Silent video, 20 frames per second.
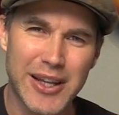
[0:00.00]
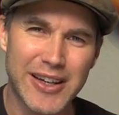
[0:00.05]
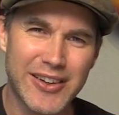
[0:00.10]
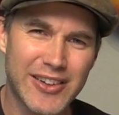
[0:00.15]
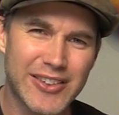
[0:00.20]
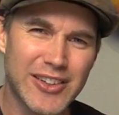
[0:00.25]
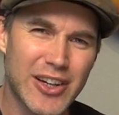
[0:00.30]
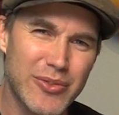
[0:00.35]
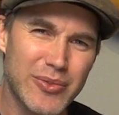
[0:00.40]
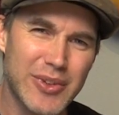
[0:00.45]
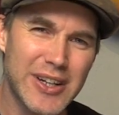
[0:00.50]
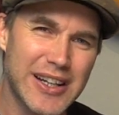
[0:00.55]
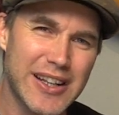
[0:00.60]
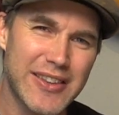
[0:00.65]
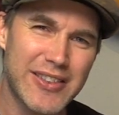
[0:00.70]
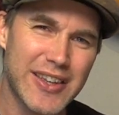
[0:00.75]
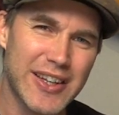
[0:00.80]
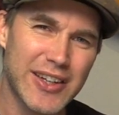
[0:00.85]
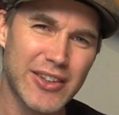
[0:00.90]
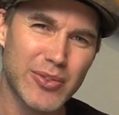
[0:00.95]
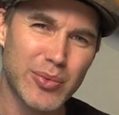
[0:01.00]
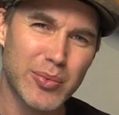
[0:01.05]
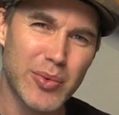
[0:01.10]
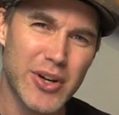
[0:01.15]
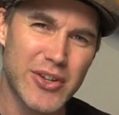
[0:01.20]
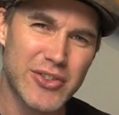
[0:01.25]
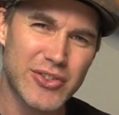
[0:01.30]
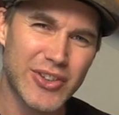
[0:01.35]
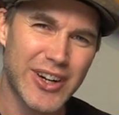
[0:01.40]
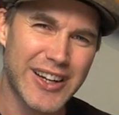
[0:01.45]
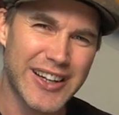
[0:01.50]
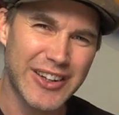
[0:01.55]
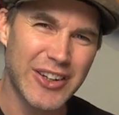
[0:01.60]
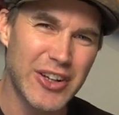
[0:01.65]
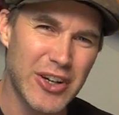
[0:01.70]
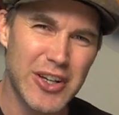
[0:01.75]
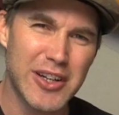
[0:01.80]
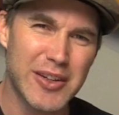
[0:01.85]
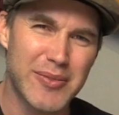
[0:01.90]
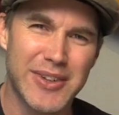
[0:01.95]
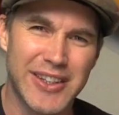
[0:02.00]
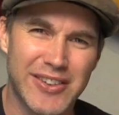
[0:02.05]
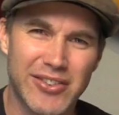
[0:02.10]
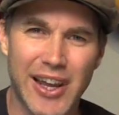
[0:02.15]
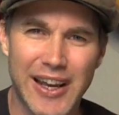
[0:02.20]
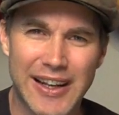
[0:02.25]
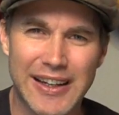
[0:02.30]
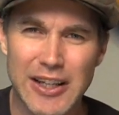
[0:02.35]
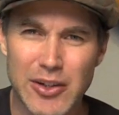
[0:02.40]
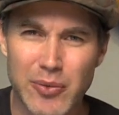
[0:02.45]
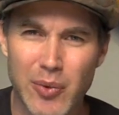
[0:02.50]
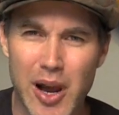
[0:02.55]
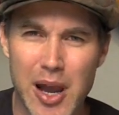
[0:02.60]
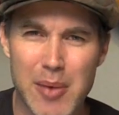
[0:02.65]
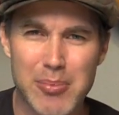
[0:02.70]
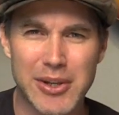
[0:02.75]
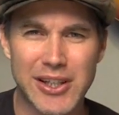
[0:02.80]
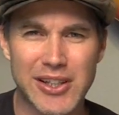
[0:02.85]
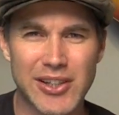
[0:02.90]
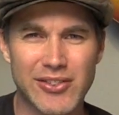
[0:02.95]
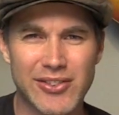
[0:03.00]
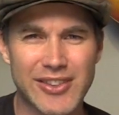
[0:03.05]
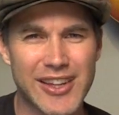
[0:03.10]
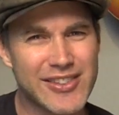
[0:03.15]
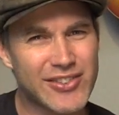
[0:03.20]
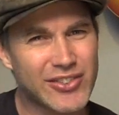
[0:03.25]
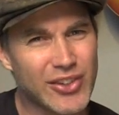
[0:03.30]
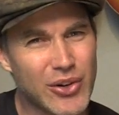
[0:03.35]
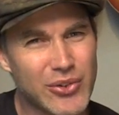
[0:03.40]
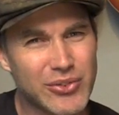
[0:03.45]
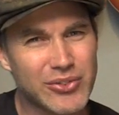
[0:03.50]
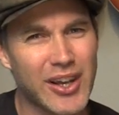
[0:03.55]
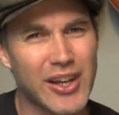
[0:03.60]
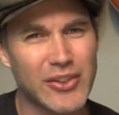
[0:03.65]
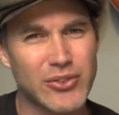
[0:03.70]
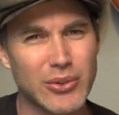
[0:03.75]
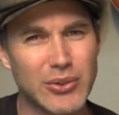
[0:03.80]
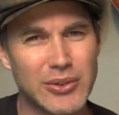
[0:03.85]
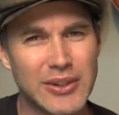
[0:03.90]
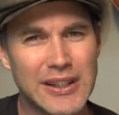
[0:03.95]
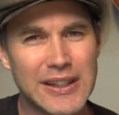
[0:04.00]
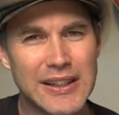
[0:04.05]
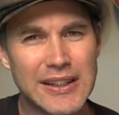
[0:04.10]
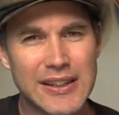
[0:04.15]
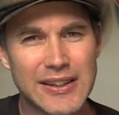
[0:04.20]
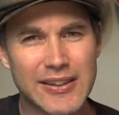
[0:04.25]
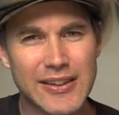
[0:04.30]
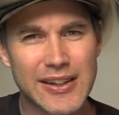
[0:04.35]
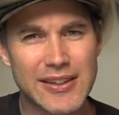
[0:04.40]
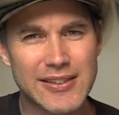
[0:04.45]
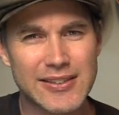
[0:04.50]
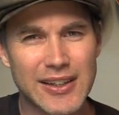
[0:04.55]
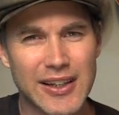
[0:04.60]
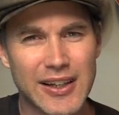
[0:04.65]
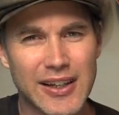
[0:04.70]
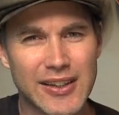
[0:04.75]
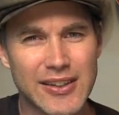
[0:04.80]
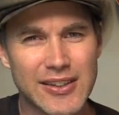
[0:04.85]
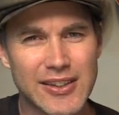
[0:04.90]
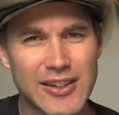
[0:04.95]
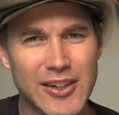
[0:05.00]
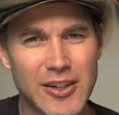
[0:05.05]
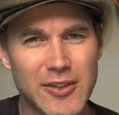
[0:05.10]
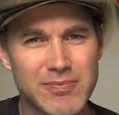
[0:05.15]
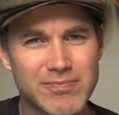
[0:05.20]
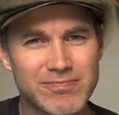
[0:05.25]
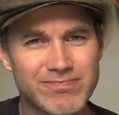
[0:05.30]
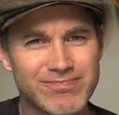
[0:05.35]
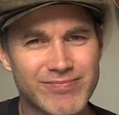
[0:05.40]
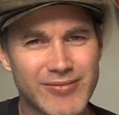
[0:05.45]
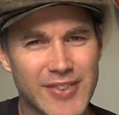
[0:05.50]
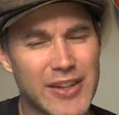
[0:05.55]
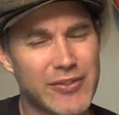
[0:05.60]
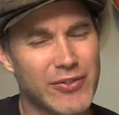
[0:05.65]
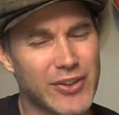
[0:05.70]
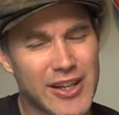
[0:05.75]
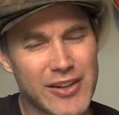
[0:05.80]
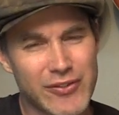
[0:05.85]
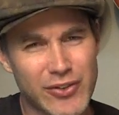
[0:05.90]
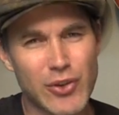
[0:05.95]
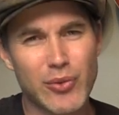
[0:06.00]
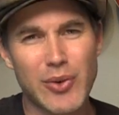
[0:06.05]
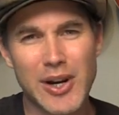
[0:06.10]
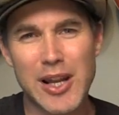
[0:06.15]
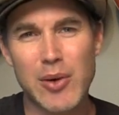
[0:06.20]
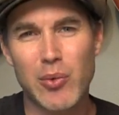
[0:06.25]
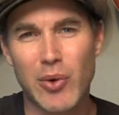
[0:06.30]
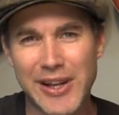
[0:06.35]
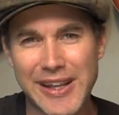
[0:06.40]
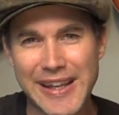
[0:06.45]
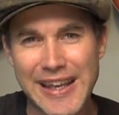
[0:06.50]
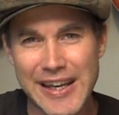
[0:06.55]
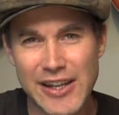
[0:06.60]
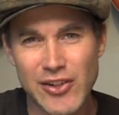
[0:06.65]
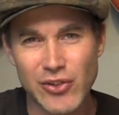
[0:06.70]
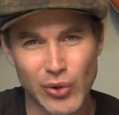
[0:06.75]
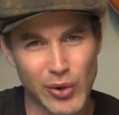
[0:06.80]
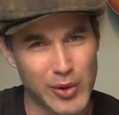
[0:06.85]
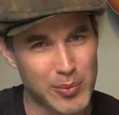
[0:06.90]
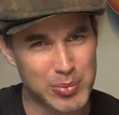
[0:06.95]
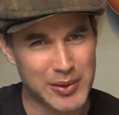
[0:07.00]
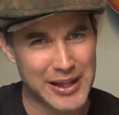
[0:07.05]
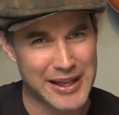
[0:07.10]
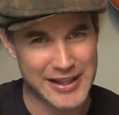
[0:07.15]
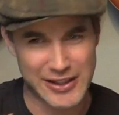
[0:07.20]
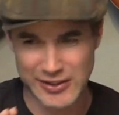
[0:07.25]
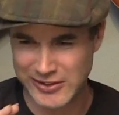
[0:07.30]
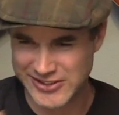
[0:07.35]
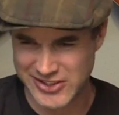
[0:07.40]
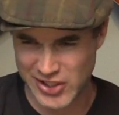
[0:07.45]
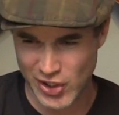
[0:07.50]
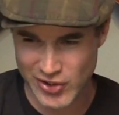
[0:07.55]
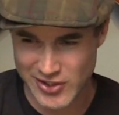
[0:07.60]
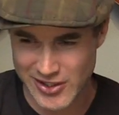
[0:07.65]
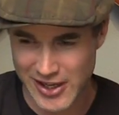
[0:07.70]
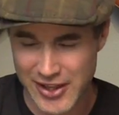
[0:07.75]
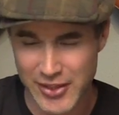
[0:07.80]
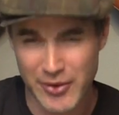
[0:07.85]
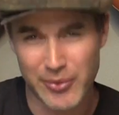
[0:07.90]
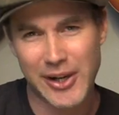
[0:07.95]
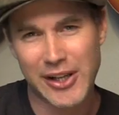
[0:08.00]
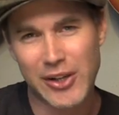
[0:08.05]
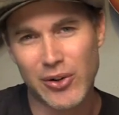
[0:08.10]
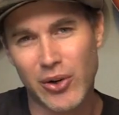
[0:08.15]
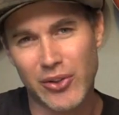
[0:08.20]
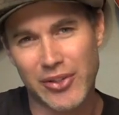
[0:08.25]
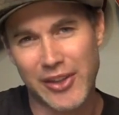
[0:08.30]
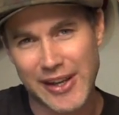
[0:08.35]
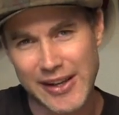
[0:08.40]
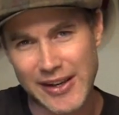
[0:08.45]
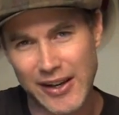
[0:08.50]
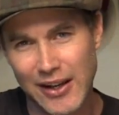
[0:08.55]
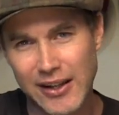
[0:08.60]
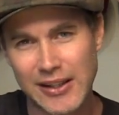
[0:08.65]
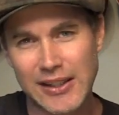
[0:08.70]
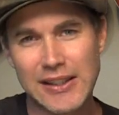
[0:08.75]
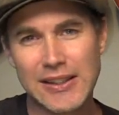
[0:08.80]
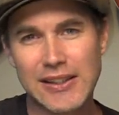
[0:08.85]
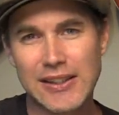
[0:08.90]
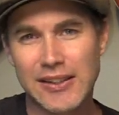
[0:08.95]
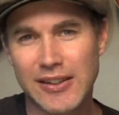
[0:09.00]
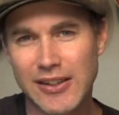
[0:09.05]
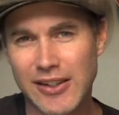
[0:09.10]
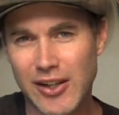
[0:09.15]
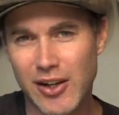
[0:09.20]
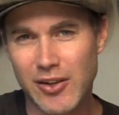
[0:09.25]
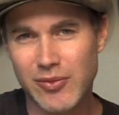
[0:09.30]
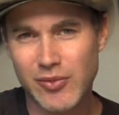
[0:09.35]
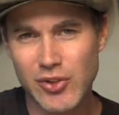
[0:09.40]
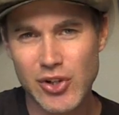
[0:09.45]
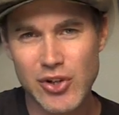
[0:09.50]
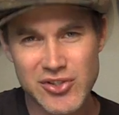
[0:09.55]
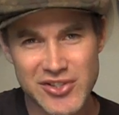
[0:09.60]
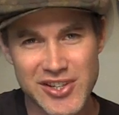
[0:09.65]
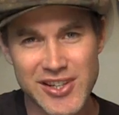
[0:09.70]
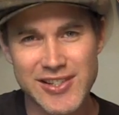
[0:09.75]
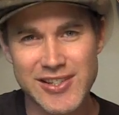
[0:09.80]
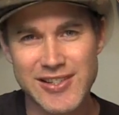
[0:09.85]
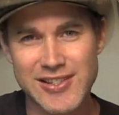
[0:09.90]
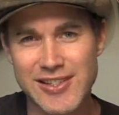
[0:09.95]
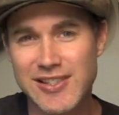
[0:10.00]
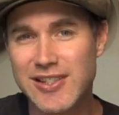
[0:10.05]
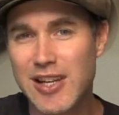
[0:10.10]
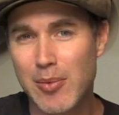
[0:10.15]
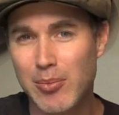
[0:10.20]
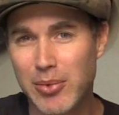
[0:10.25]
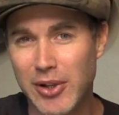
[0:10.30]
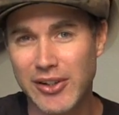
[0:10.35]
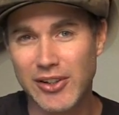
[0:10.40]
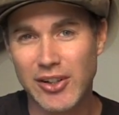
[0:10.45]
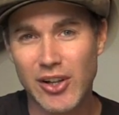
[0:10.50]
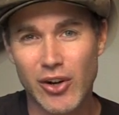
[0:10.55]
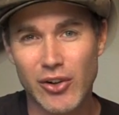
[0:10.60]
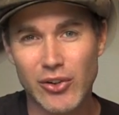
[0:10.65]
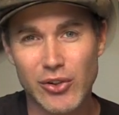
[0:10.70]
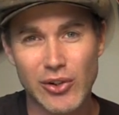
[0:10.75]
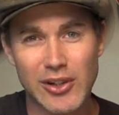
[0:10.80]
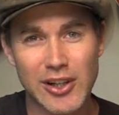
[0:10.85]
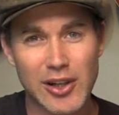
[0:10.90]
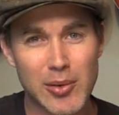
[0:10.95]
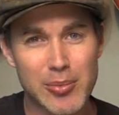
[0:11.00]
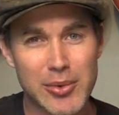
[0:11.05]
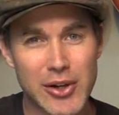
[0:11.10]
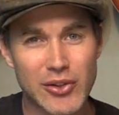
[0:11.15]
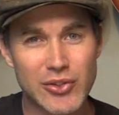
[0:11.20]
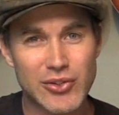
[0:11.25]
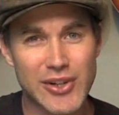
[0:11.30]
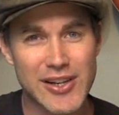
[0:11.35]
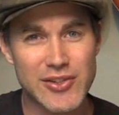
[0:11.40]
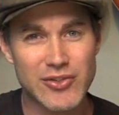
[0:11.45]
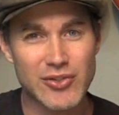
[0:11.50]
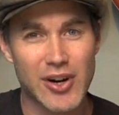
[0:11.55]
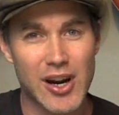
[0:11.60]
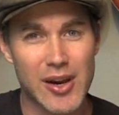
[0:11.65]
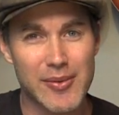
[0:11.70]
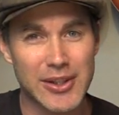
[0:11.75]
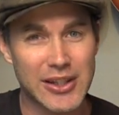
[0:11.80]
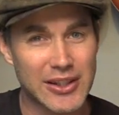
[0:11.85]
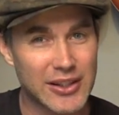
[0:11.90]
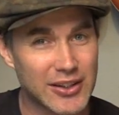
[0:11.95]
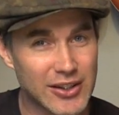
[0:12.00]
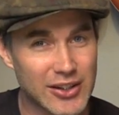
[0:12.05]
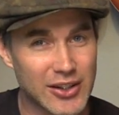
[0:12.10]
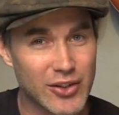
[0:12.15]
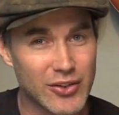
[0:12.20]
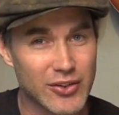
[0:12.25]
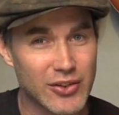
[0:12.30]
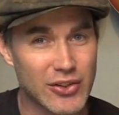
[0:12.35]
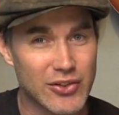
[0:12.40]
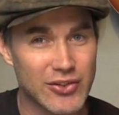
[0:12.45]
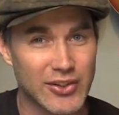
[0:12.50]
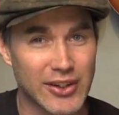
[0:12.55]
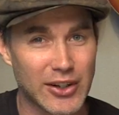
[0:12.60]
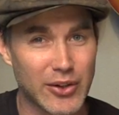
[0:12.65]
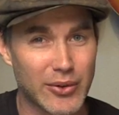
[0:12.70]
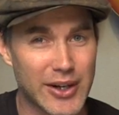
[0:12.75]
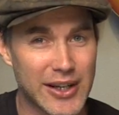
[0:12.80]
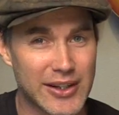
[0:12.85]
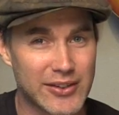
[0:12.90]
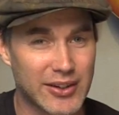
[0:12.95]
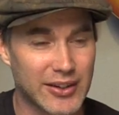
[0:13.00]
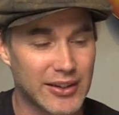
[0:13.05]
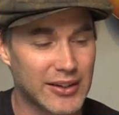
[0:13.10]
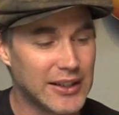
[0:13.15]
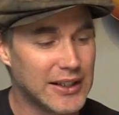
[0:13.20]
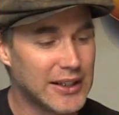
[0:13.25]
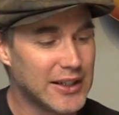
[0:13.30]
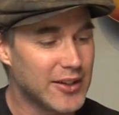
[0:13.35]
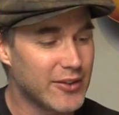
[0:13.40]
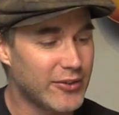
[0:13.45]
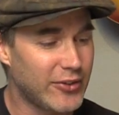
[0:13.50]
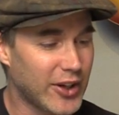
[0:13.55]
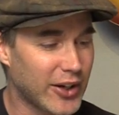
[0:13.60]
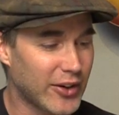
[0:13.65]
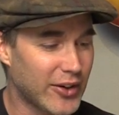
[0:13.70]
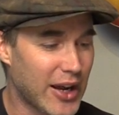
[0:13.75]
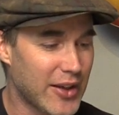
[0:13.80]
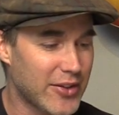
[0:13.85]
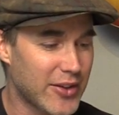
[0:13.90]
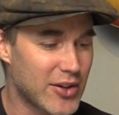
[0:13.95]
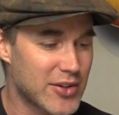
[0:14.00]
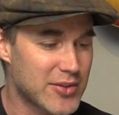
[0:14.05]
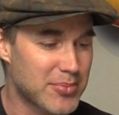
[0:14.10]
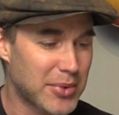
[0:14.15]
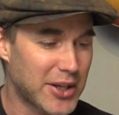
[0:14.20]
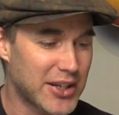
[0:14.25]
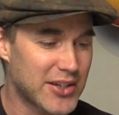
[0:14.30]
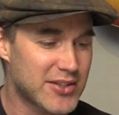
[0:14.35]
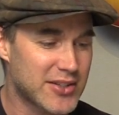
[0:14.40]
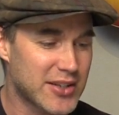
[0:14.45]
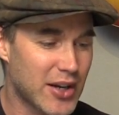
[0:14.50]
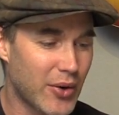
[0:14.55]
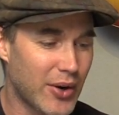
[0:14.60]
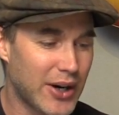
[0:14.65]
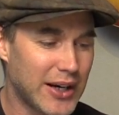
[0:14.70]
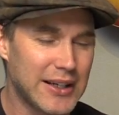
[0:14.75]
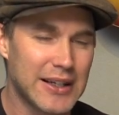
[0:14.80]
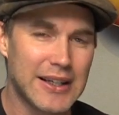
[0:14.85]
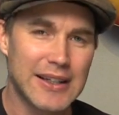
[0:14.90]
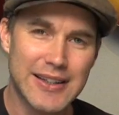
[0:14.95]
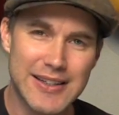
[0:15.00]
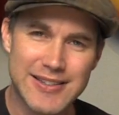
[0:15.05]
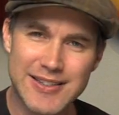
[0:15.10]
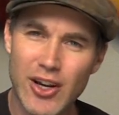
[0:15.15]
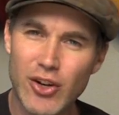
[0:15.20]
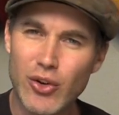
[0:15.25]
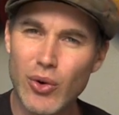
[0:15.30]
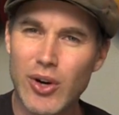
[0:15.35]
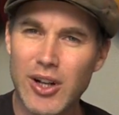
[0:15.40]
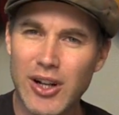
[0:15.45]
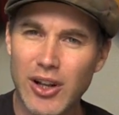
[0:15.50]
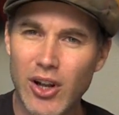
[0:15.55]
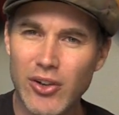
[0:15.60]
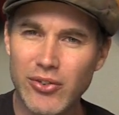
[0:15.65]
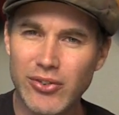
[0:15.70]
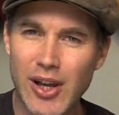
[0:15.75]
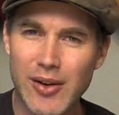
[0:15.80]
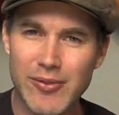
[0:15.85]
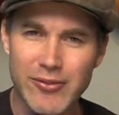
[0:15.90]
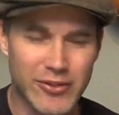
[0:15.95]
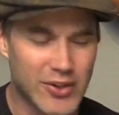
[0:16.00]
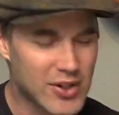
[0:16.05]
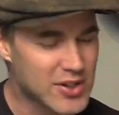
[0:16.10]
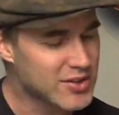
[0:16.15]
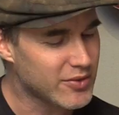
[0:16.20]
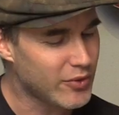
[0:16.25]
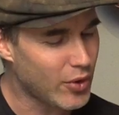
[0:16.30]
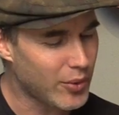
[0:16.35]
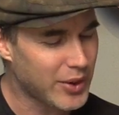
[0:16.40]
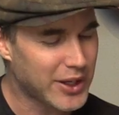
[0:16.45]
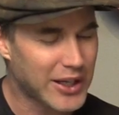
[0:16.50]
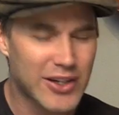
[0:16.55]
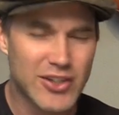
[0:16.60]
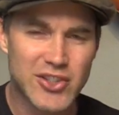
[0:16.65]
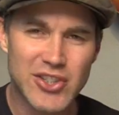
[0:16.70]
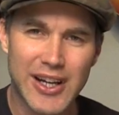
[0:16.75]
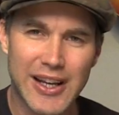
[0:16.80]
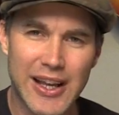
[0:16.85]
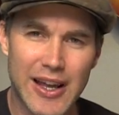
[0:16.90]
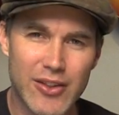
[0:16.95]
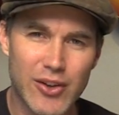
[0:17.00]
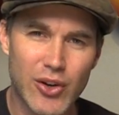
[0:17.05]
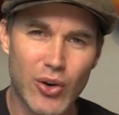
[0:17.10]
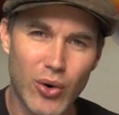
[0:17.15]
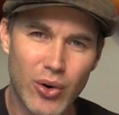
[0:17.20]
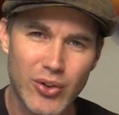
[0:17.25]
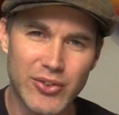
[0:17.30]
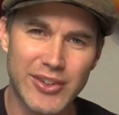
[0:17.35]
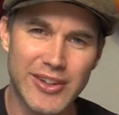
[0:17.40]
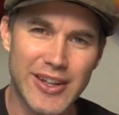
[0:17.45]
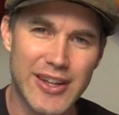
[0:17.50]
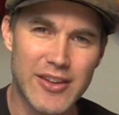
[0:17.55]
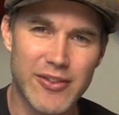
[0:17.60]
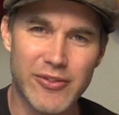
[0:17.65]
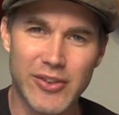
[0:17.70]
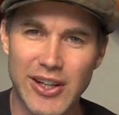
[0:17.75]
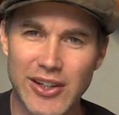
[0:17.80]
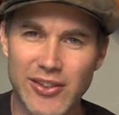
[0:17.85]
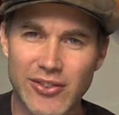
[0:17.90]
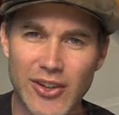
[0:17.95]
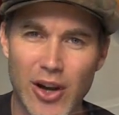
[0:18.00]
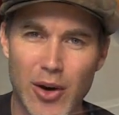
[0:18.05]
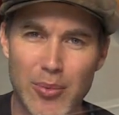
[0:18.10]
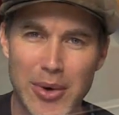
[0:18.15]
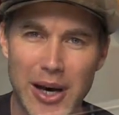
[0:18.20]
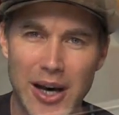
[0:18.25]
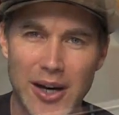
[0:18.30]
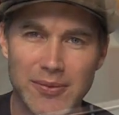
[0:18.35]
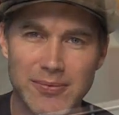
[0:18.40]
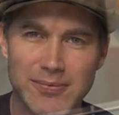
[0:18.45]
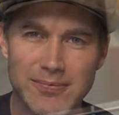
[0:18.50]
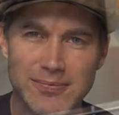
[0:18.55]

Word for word: And I don't really think it's worth trying to learn them exactly right because they're so subtle that, uh, you know, if, if you really want to get into it and play it just like the record, then uh, you know use this as a template and go and do a little bit of transcribing. You, you know, using your ear to figure out those bits. So uh, let's go to a close up. First of all, we're going to check out the chords and then the fingerstyle part.